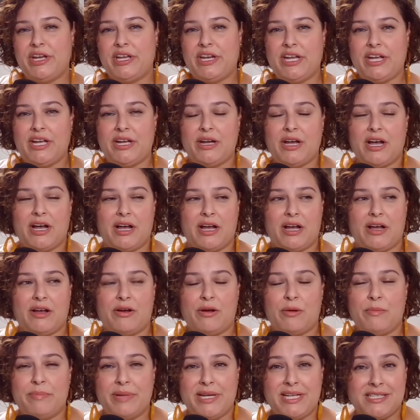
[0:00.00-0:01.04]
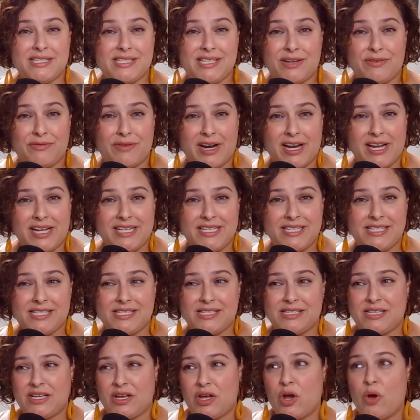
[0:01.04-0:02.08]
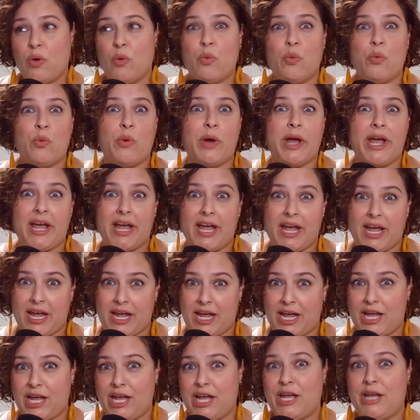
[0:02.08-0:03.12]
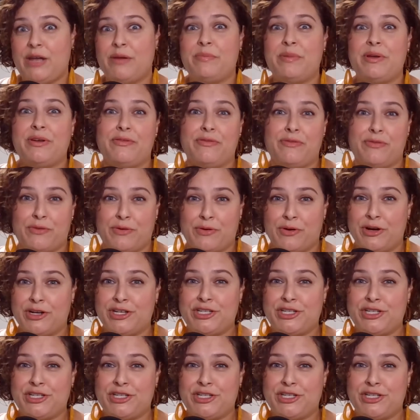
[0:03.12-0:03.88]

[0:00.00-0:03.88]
eating beans and rice way before